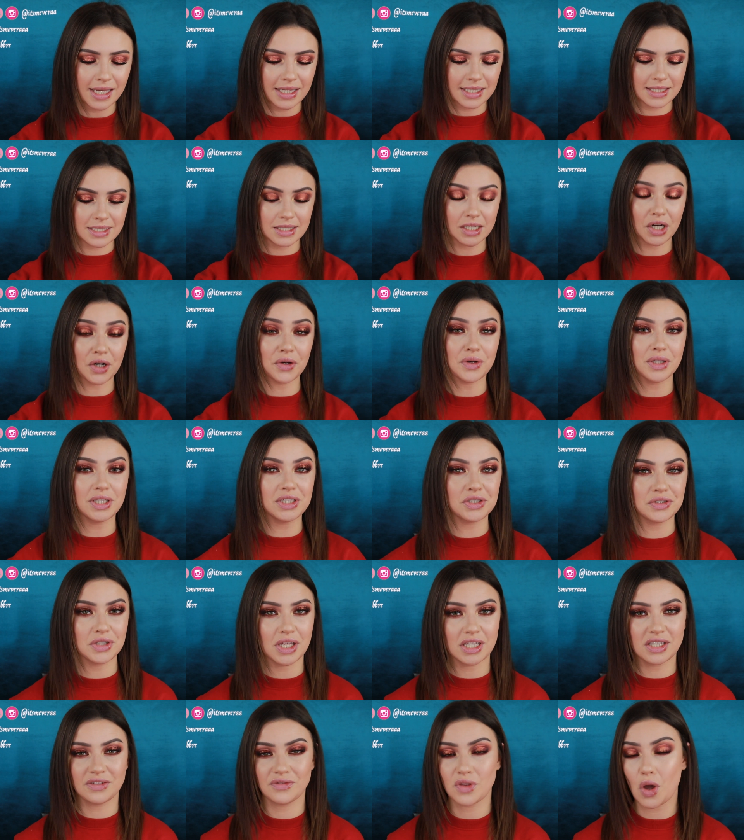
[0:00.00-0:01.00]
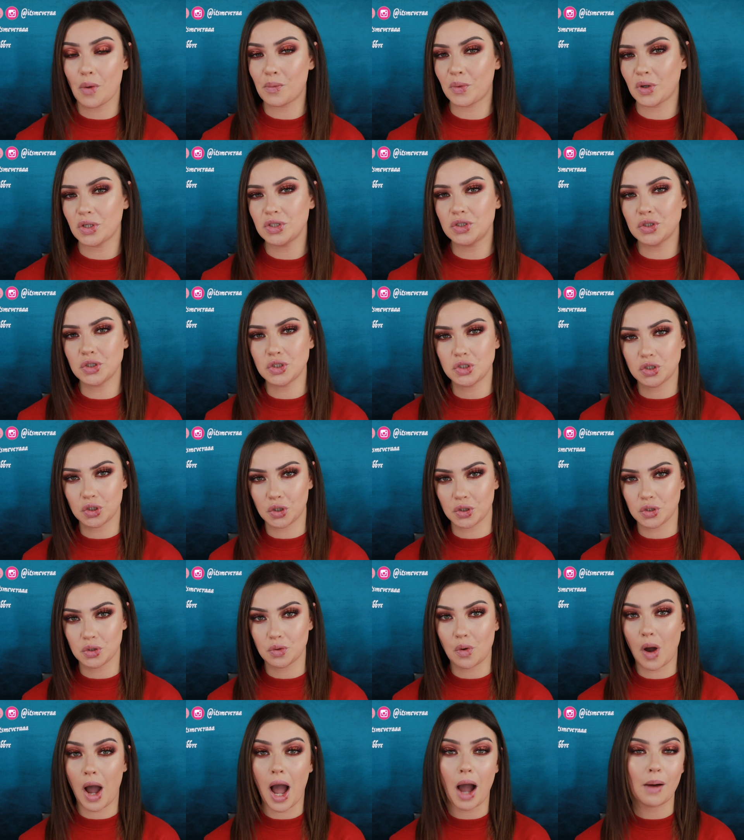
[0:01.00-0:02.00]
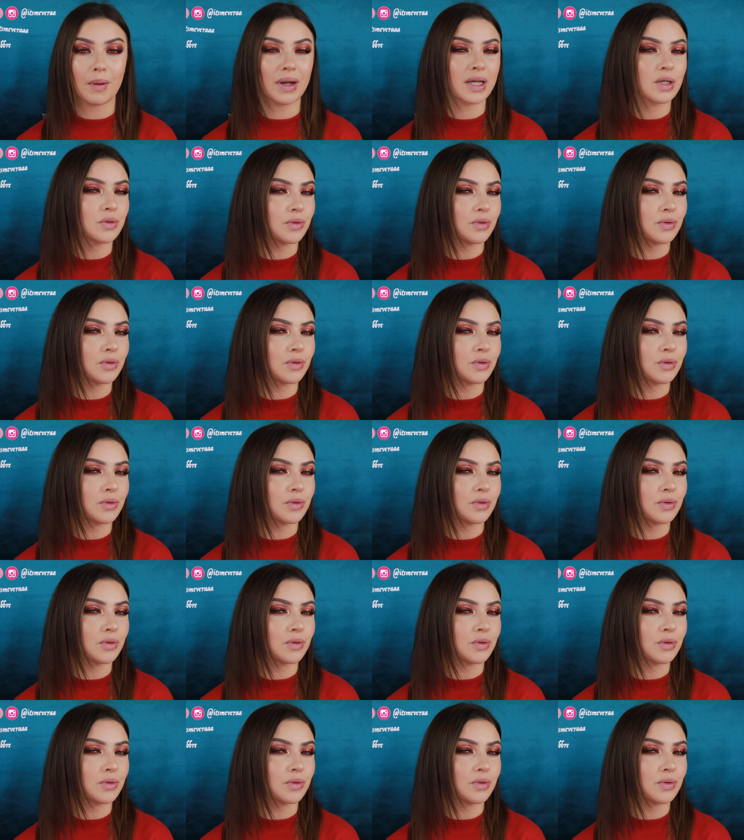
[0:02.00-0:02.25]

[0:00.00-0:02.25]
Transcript: So in today's video, I'm going to show you how I